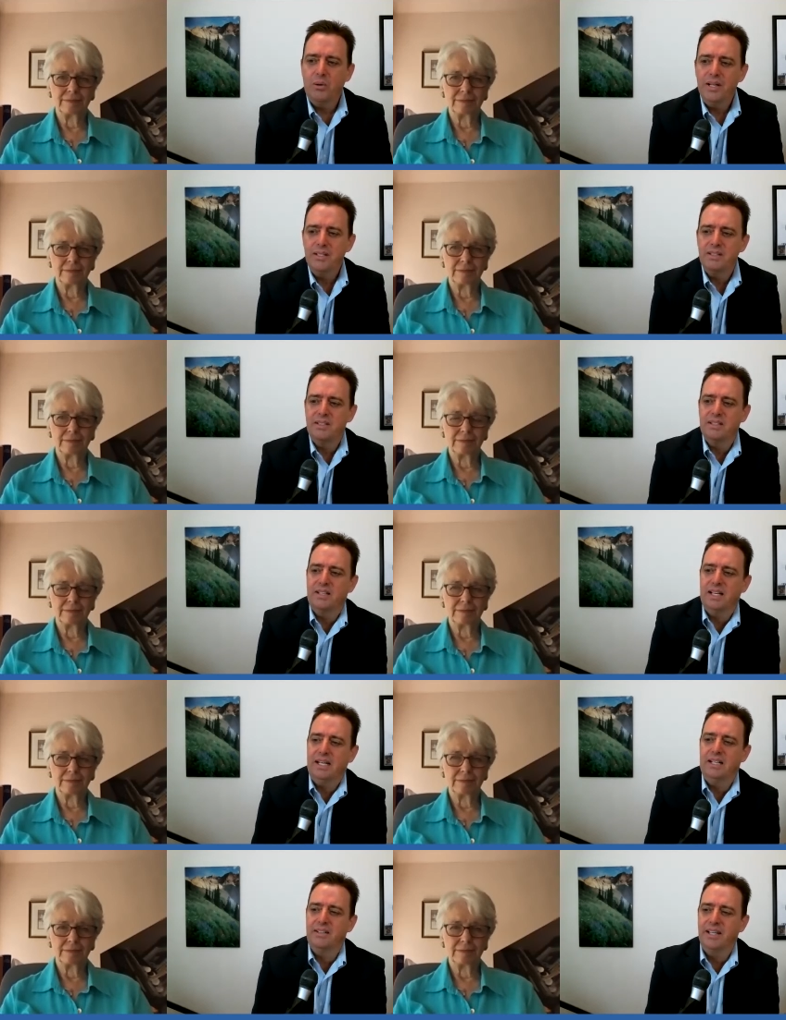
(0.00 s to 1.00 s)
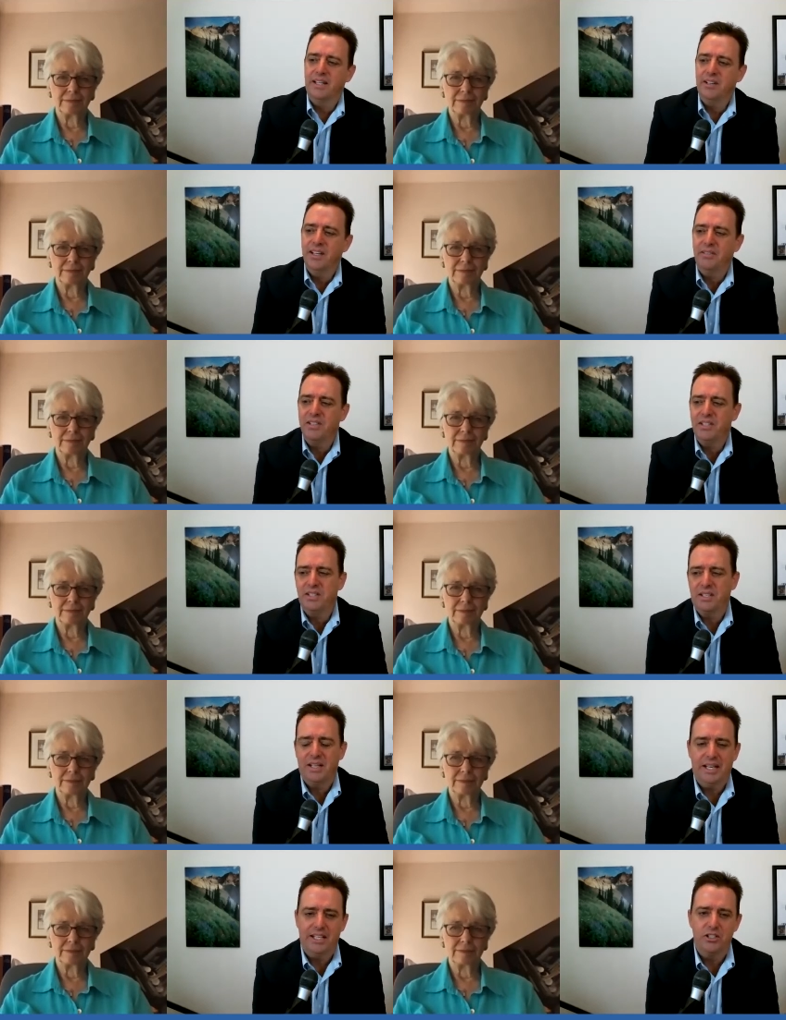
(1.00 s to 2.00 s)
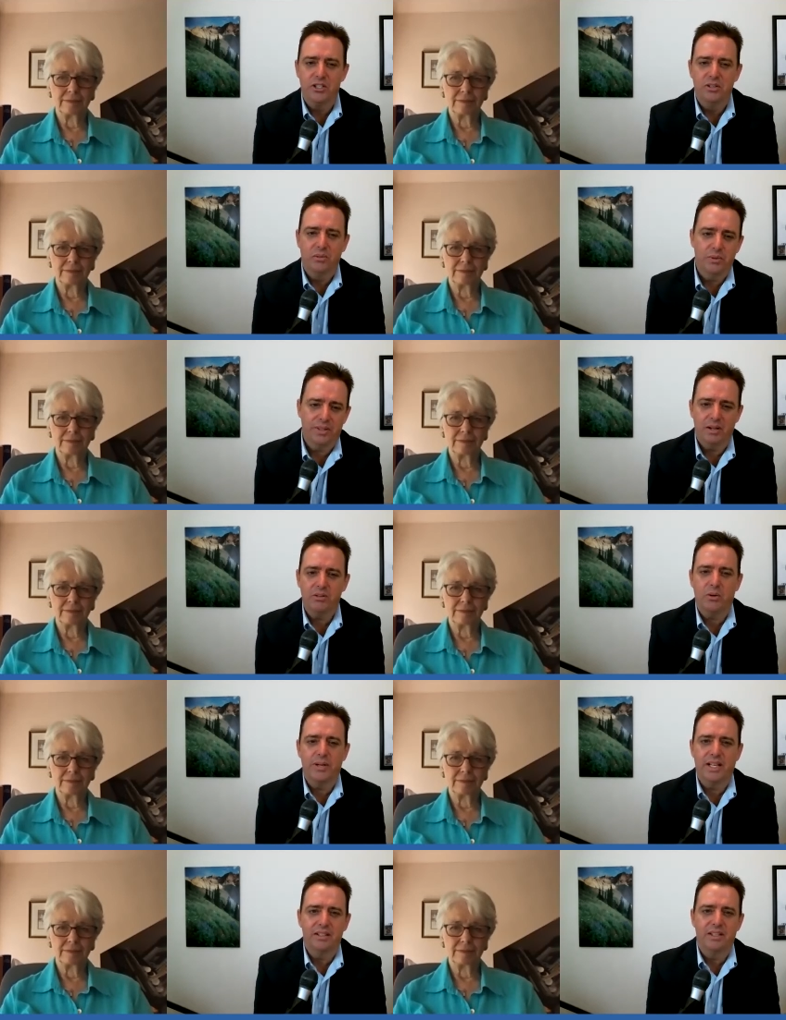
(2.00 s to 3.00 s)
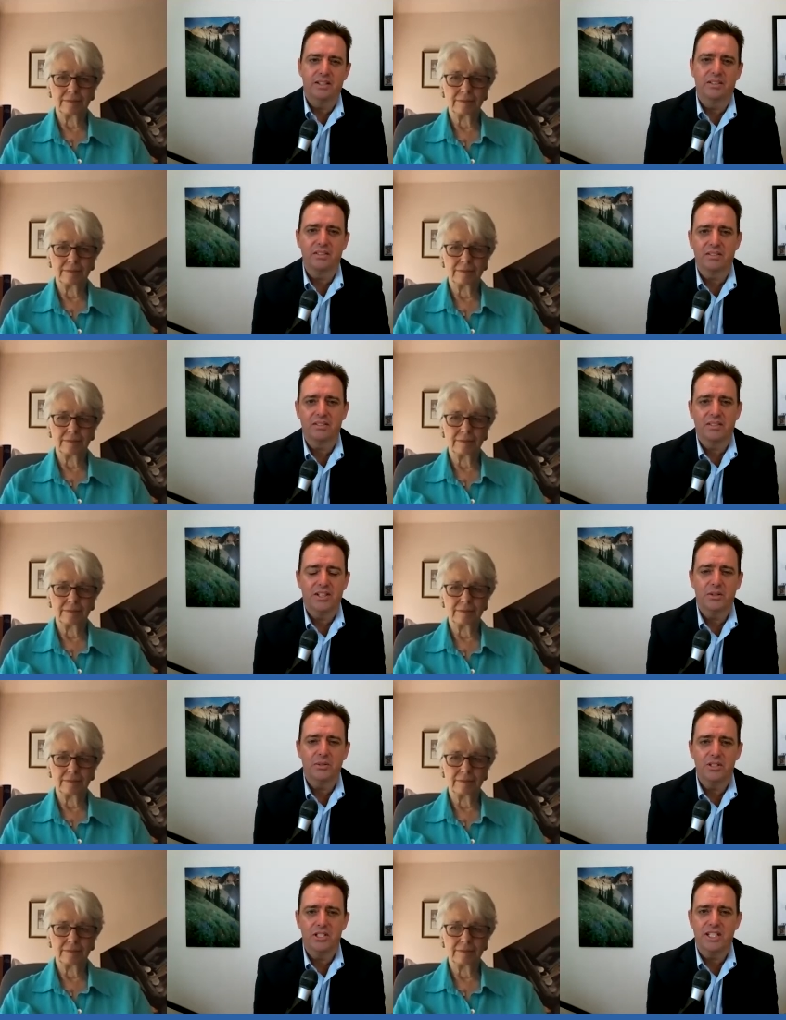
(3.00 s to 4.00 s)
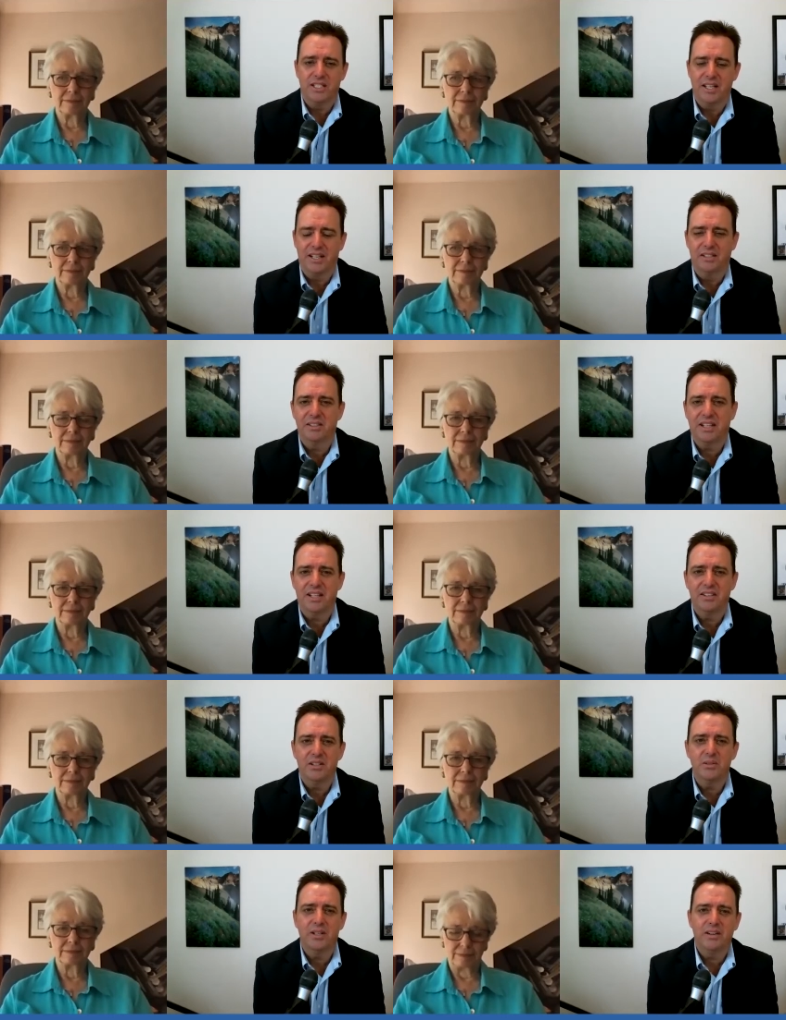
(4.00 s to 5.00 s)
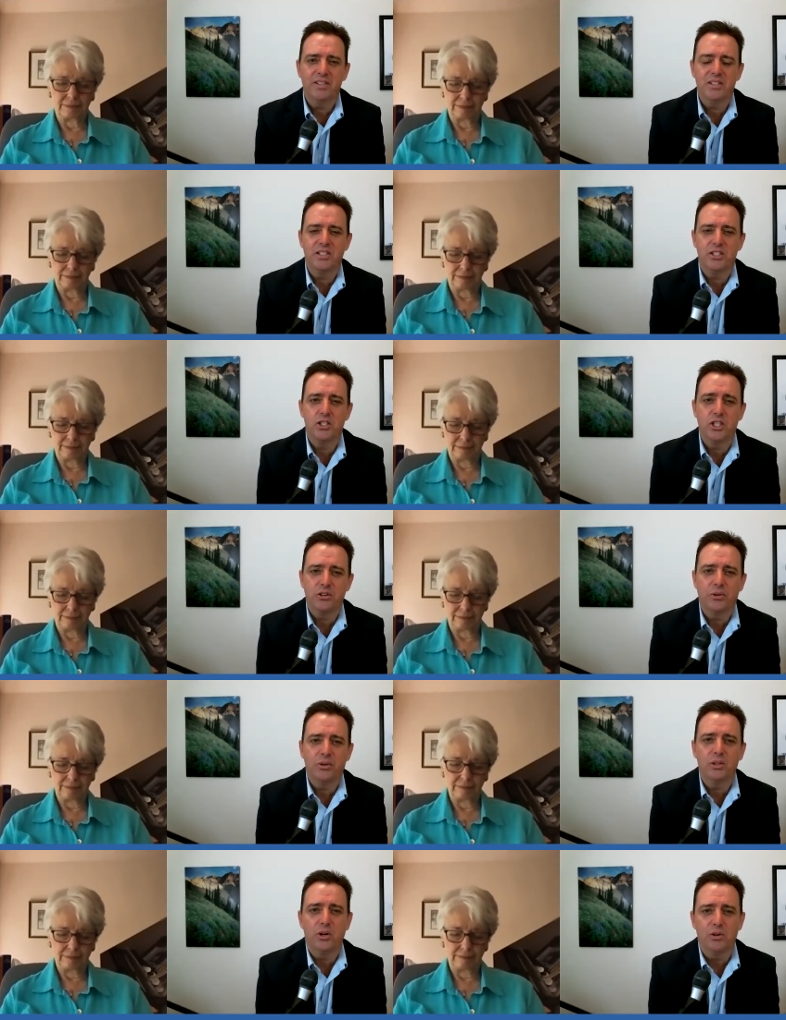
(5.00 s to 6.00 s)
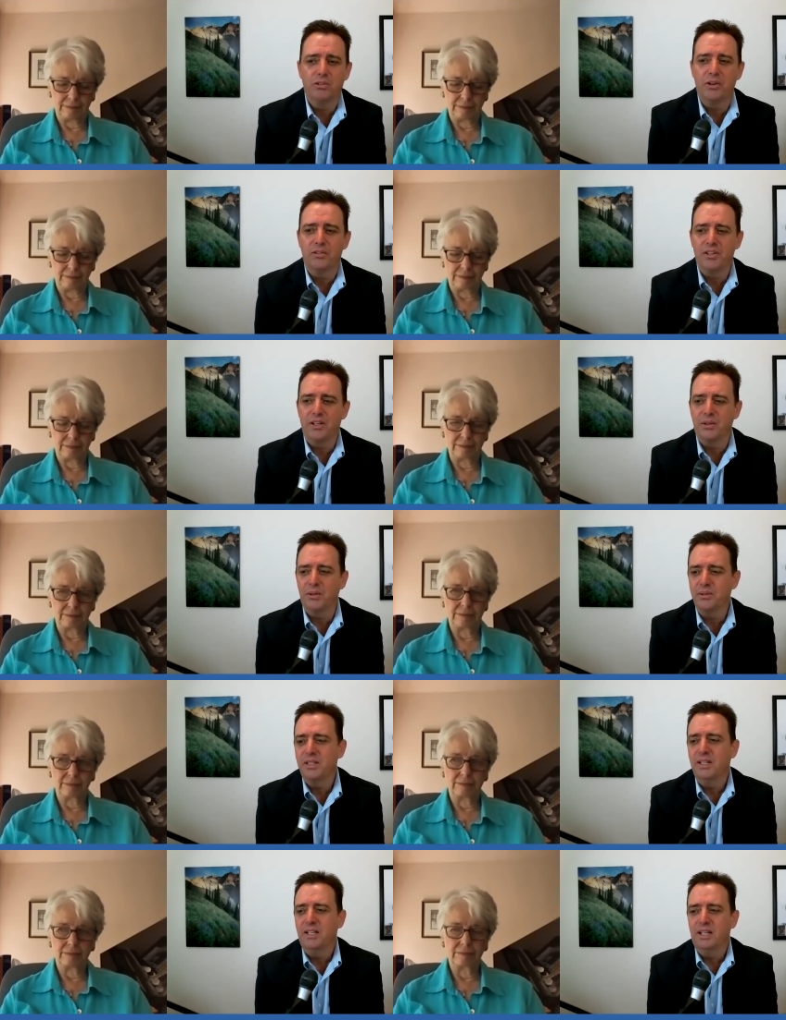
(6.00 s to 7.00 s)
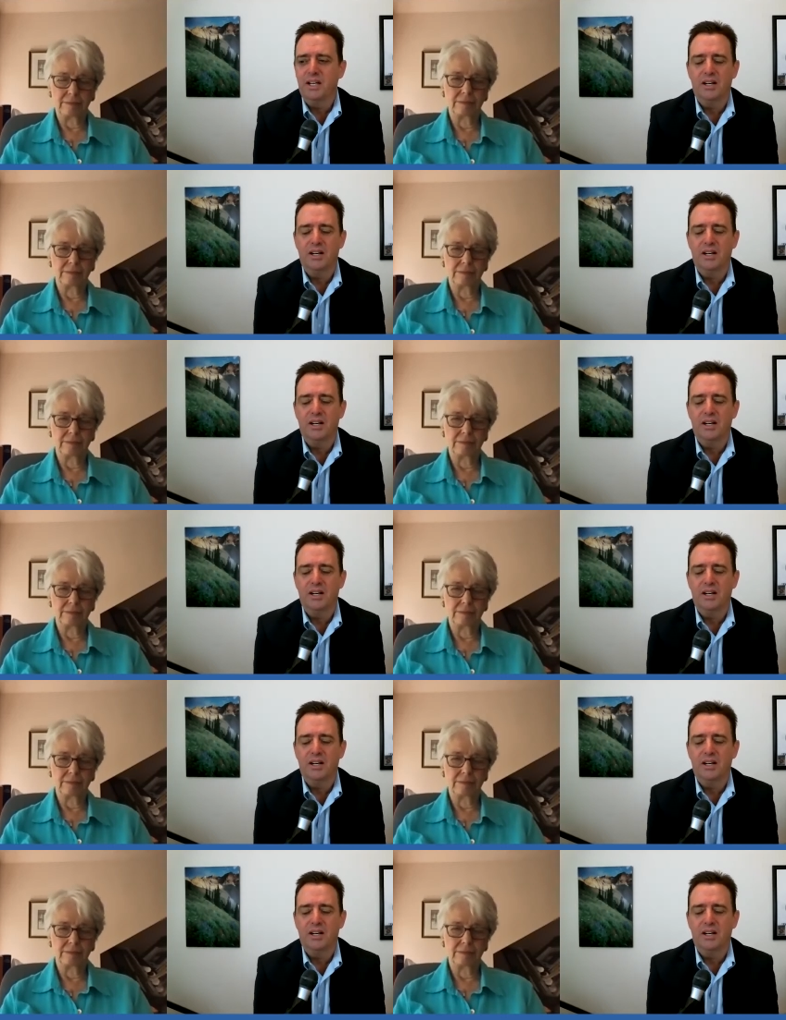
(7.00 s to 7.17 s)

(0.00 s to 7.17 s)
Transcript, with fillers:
Speaker 1: Crit, uh, can you give us a, without going into huge detail, can you give us a general overview